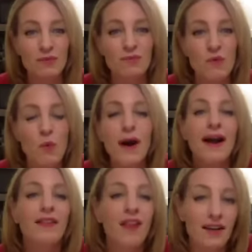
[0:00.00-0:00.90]
what
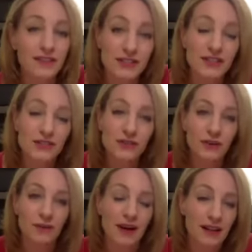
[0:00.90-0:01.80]
I love. It's
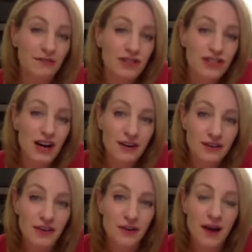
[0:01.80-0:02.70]
truly what I love to share.
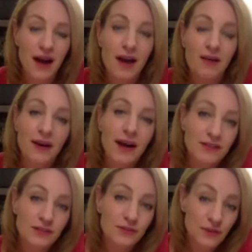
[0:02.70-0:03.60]
So what I
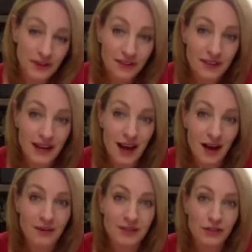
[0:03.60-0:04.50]
do for a living
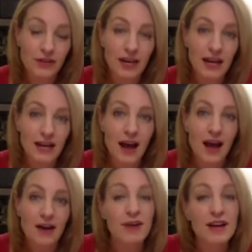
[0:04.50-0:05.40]
now is create
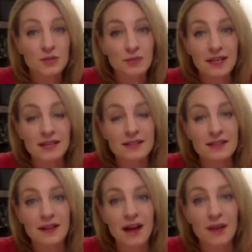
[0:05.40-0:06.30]
recipes
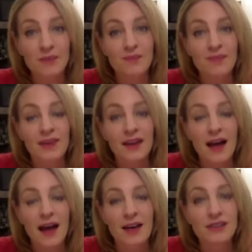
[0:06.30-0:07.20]
and
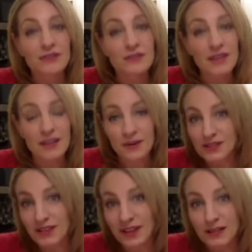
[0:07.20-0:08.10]
do videos
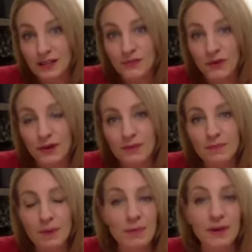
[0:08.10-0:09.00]
and things for
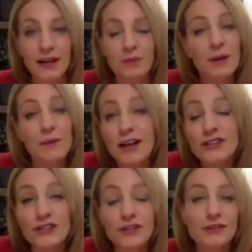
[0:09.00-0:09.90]
people like Weight
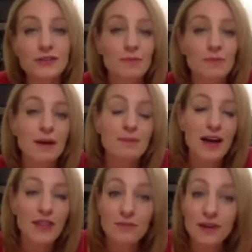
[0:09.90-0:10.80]
Watchers or Bed
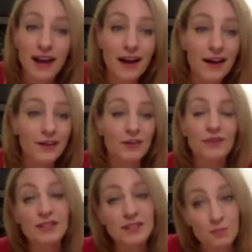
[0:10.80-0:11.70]
Bath & Beyond or
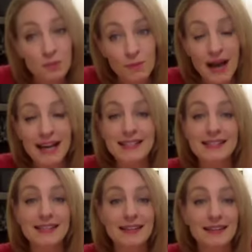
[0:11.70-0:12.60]
Real Simple
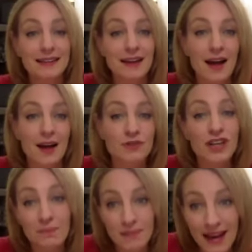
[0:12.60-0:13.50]
Magazine,
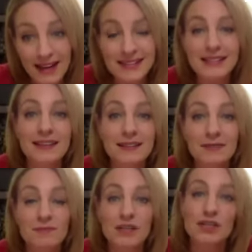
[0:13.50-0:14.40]
Shape
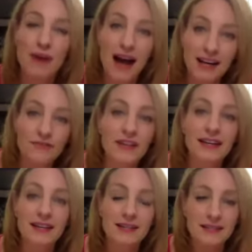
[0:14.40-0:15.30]
Magazine, Beachbody
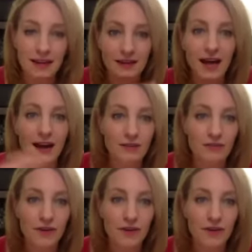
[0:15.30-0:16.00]
Fitness, a lot of